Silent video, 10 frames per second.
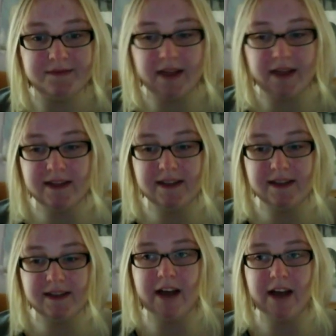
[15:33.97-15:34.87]
it's a
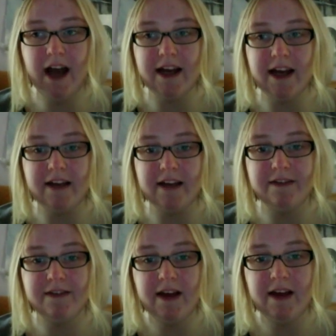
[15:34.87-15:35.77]
different guy, and
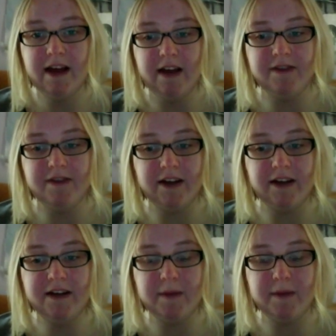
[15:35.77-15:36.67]
if they're
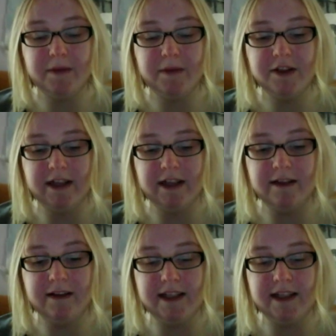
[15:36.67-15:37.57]
giving him a push and
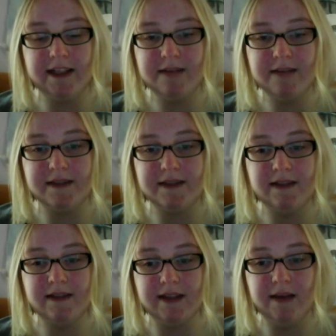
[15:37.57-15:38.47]
they take him
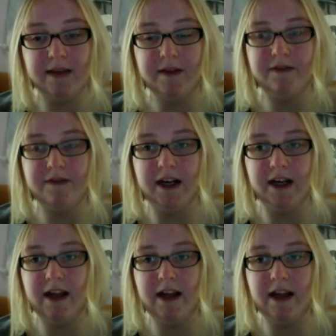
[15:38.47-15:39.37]
seriously, I'm all for
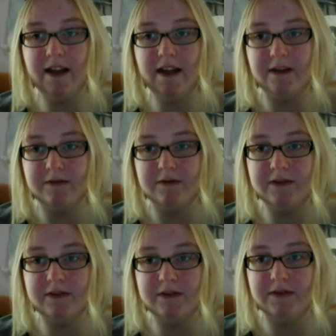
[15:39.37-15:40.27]
it. I like new
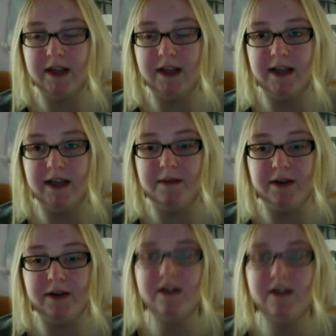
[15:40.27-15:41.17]
talent getting
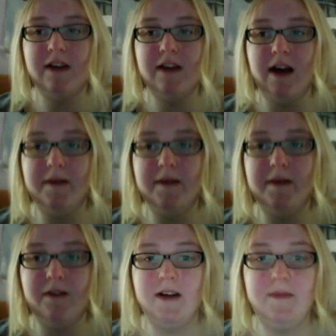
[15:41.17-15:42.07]
pushed. I'm all
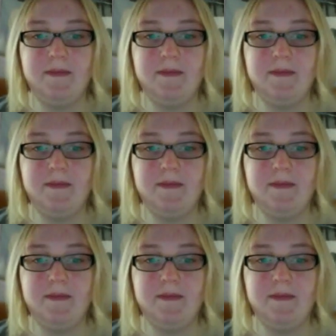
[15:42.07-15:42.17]
for it.